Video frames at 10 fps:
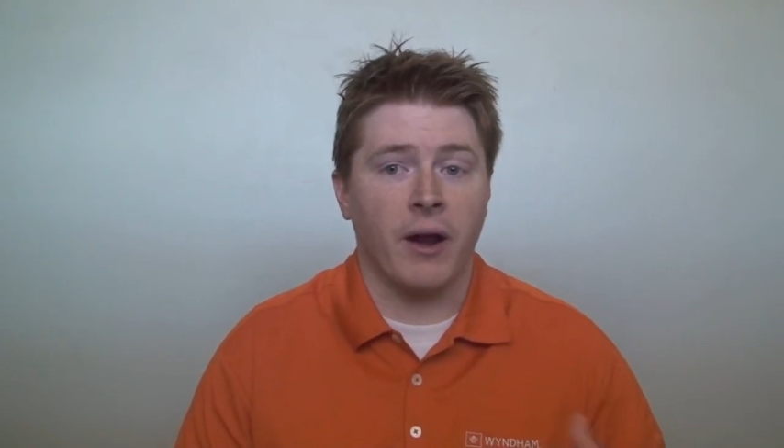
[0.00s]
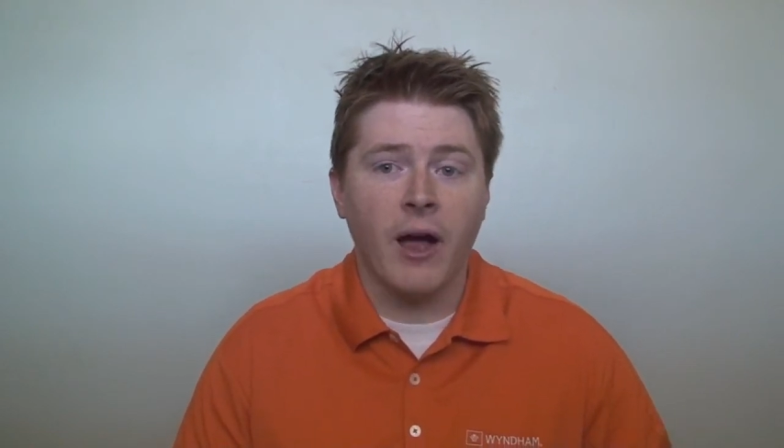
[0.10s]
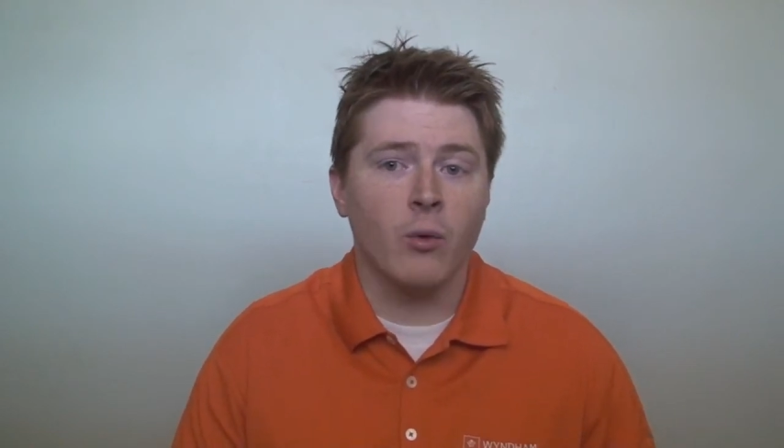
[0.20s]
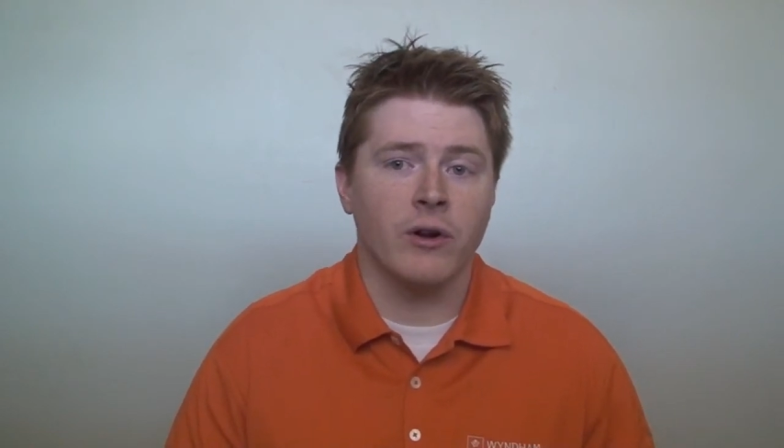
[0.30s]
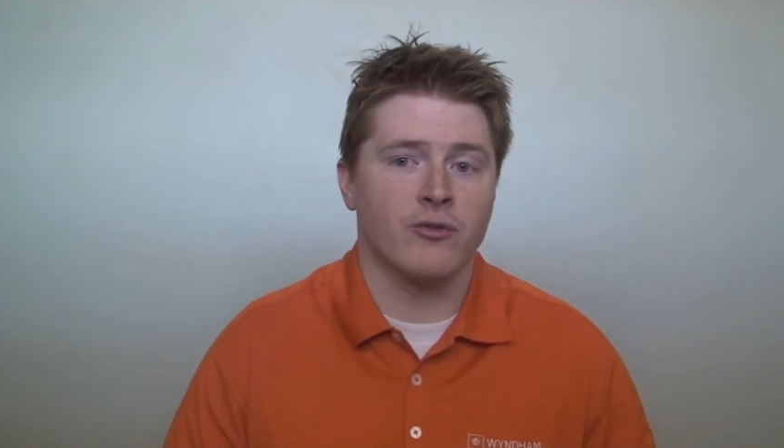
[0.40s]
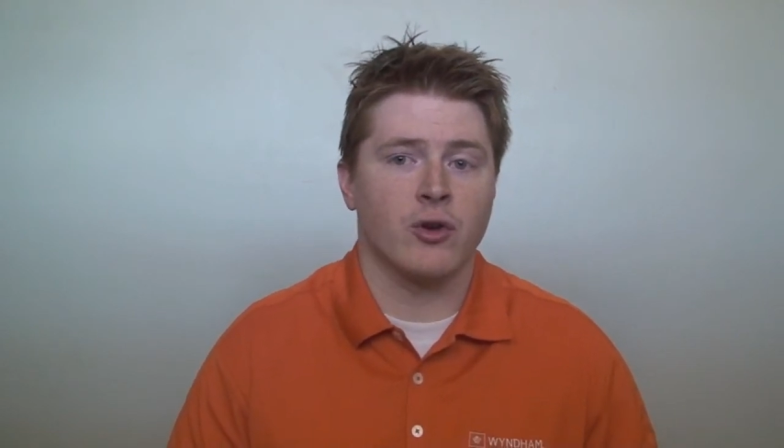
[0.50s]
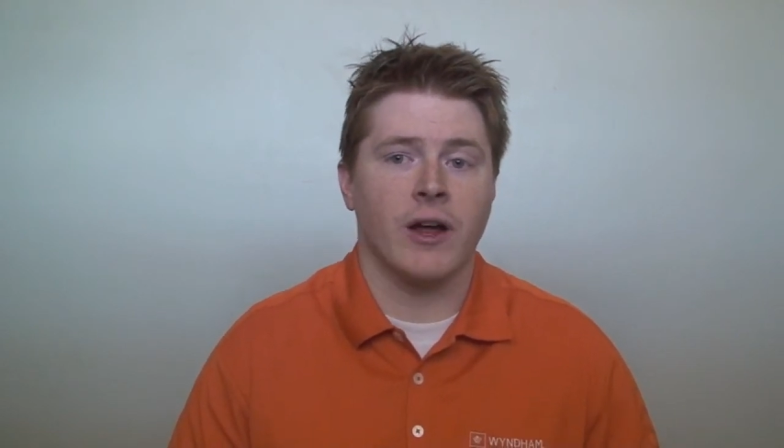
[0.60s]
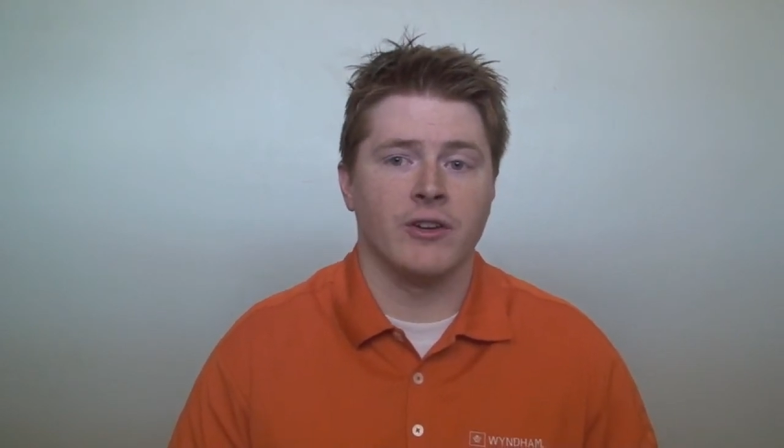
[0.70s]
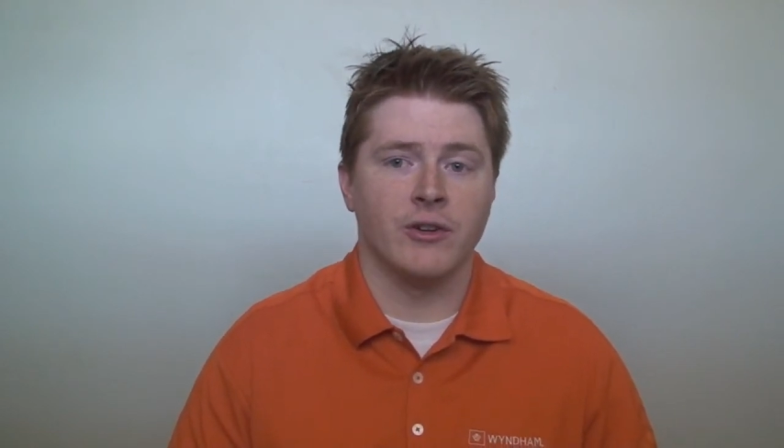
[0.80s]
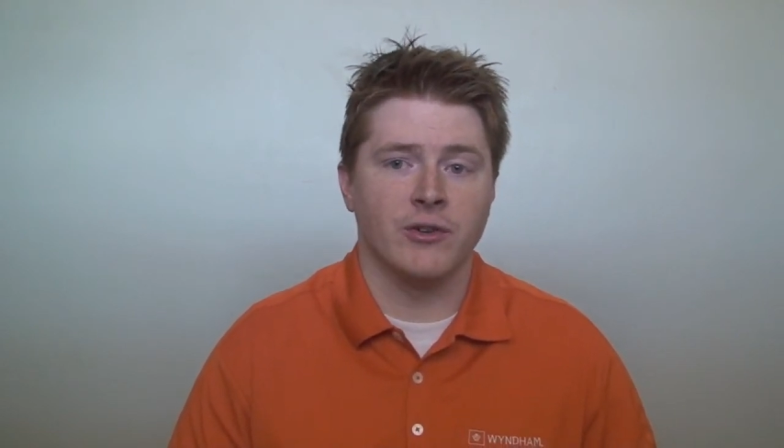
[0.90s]
but I would have
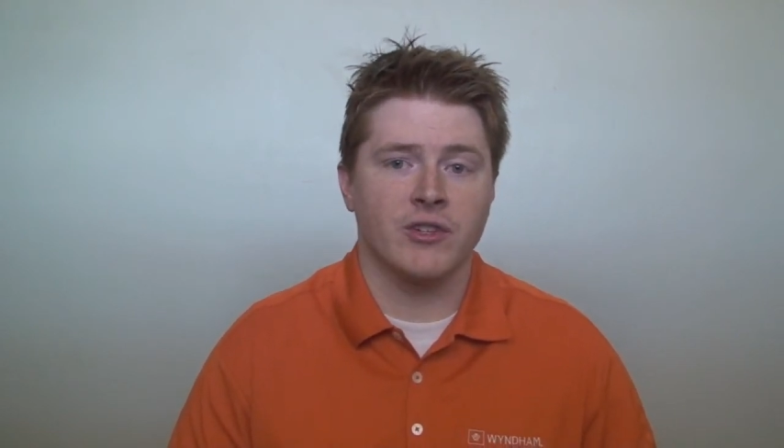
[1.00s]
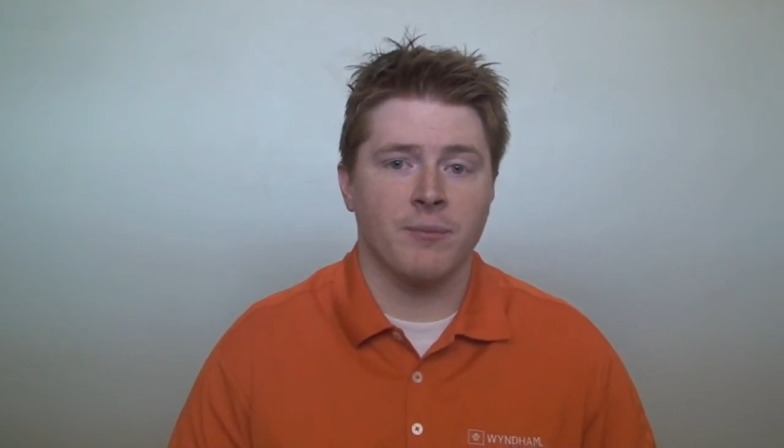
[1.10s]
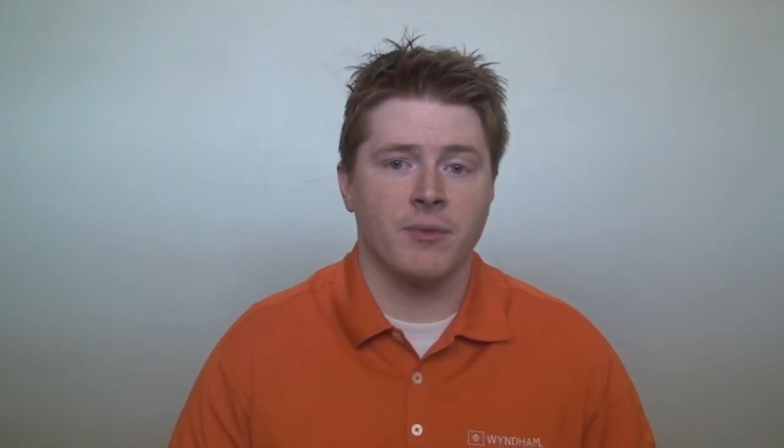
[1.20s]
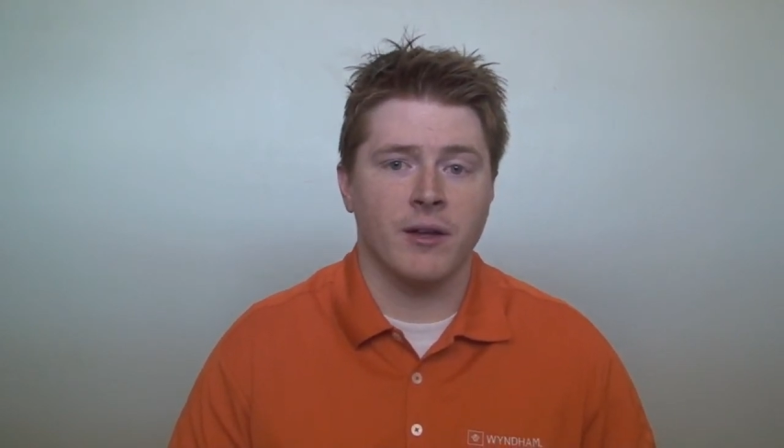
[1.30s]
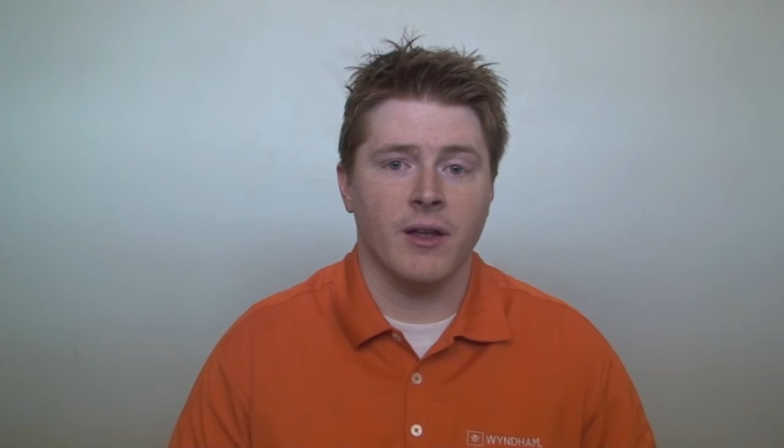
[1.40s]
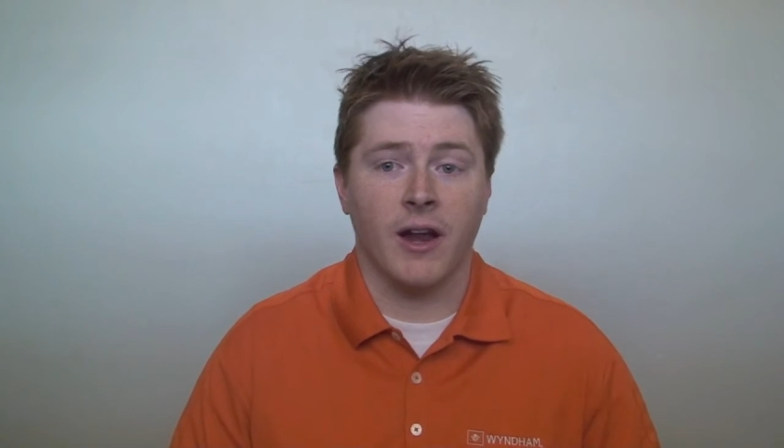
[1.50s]
tried to do something.